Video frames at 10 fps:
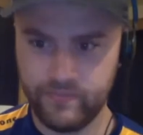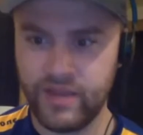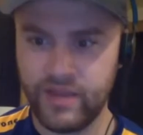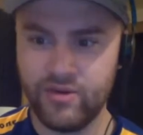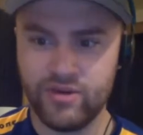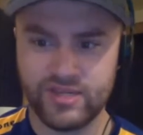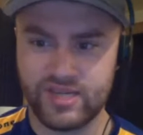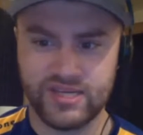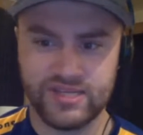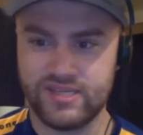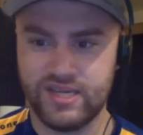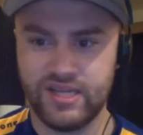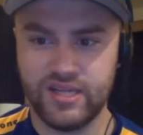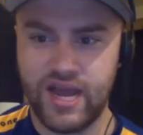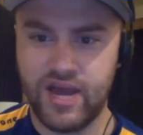You just get to see
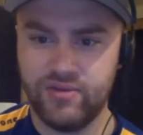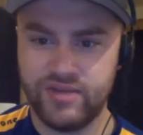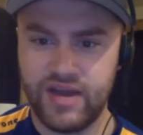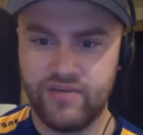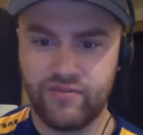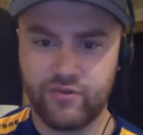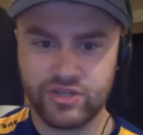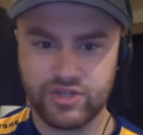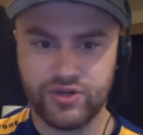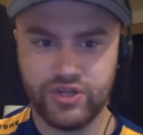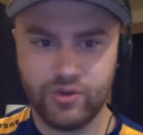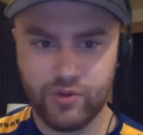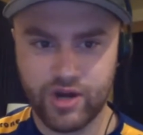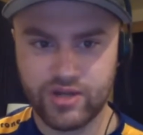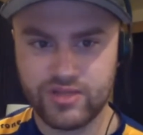how downforce really
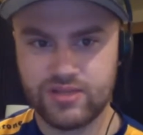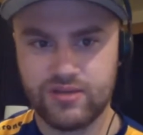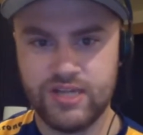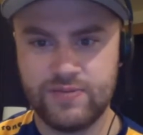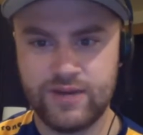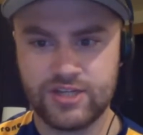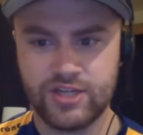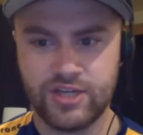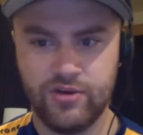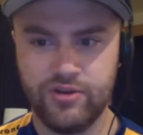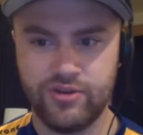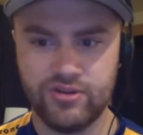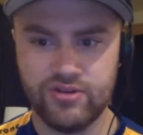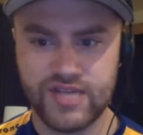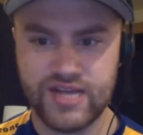works, especially going through
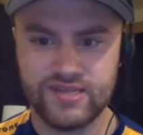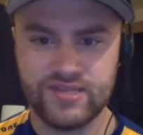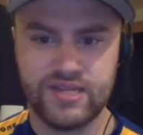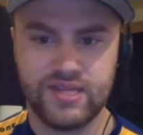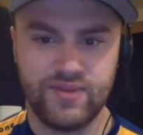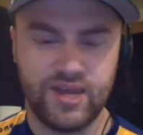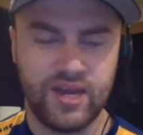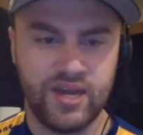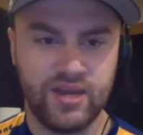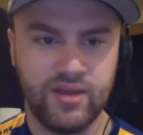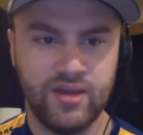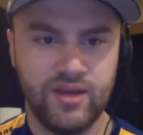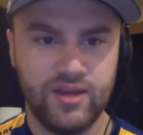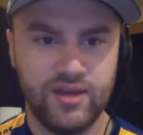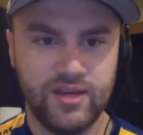those S's at the beginning.
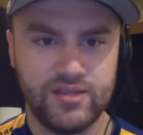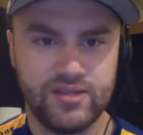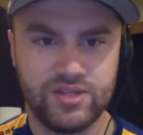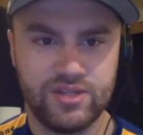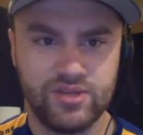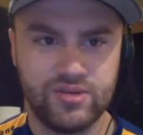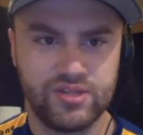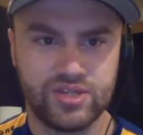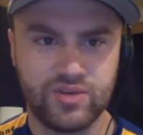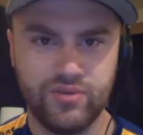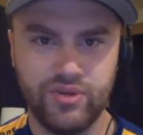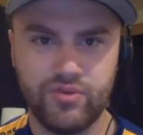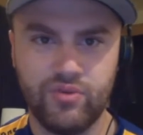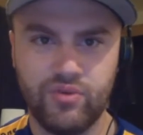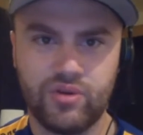Suzuka is just a really
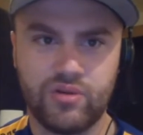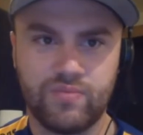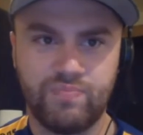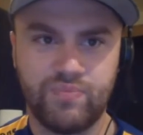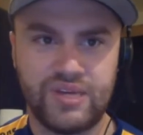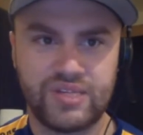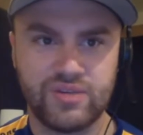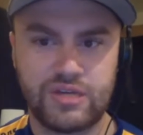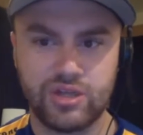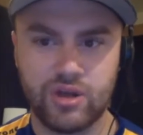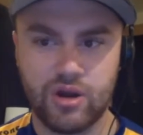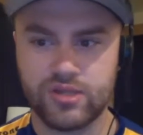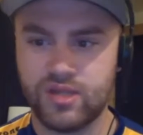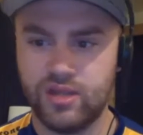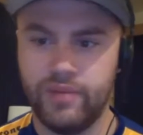cool place to watch the cars on
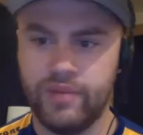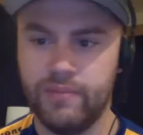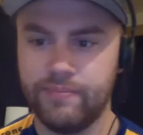the limit.